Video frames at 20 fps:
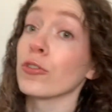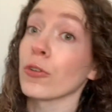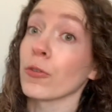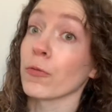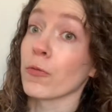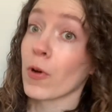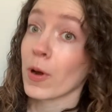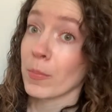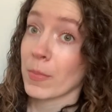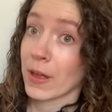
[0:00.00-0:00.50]

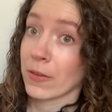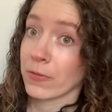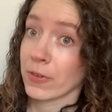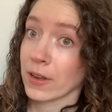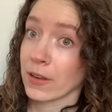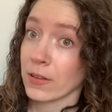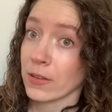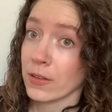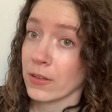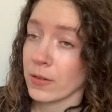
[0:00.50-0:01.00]
for
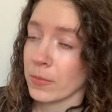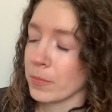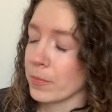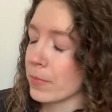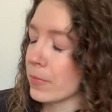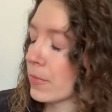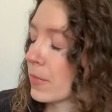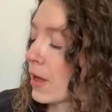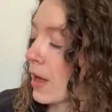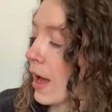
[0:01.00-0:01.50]
muffins,
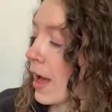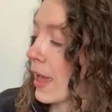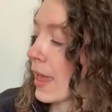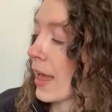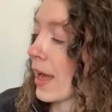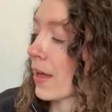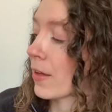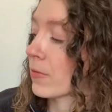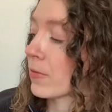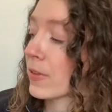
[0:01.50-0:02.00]
I
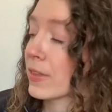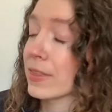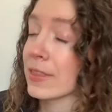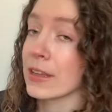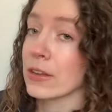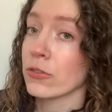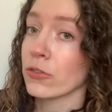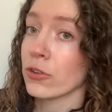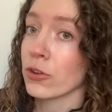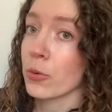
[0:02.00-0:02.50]
have,
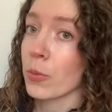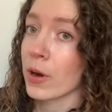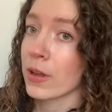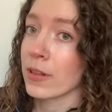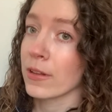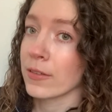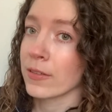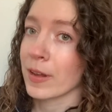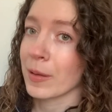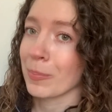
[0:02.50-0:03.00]
these two are the
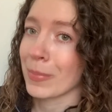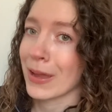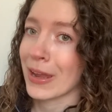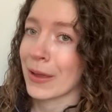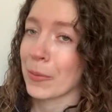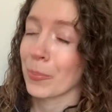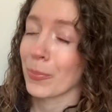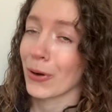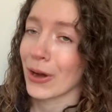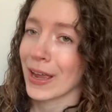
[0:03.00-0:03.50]
same
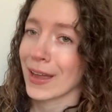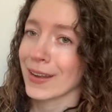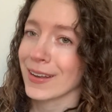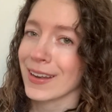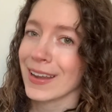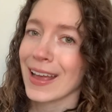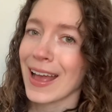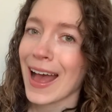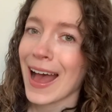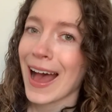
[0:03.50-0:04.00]
brand.
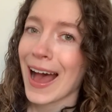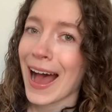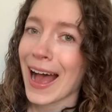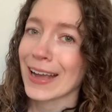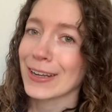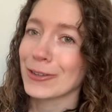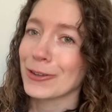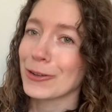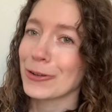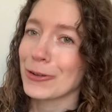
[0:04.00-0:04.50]
I
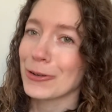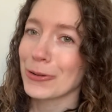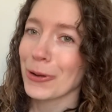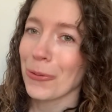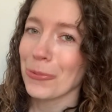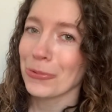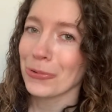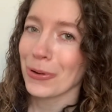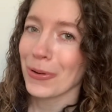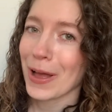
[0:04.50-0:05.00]
don't
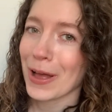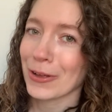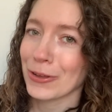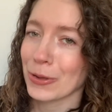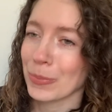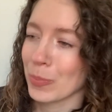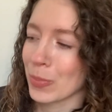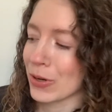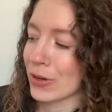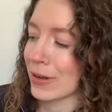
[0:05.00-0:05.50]
know how you
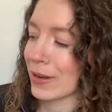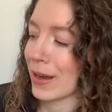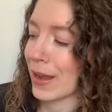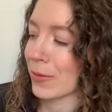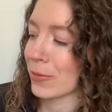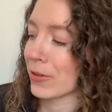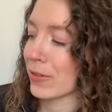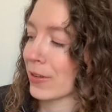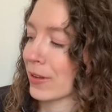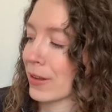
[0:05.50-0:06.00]

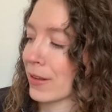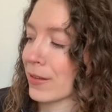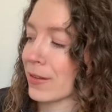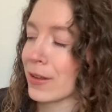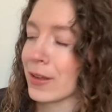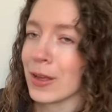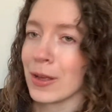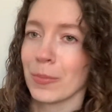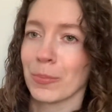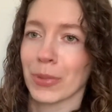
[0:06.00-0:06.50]
pronounce it,
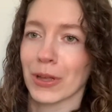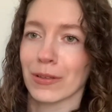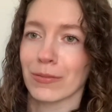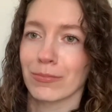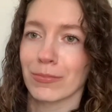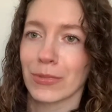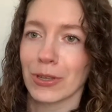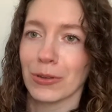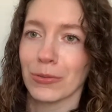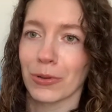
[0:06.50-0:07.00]
but
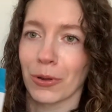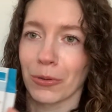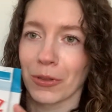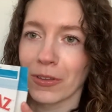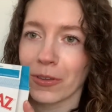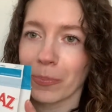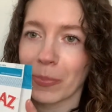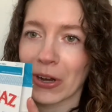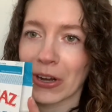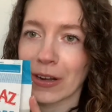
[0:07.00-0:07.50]
you know this
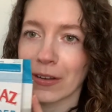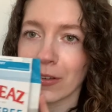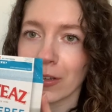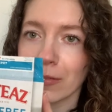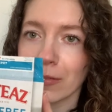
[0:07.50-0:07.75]
brand.